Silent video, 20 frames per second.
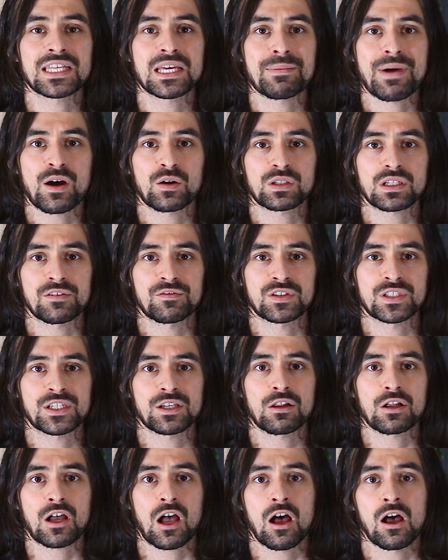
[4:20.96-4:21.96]
the amount of
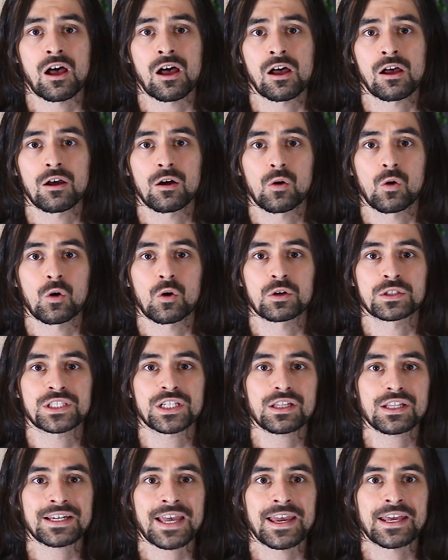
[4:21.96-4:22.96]
silica or
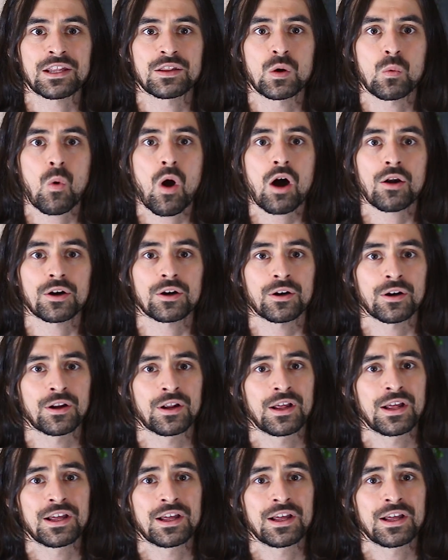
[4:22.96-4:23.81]
silicate in the water.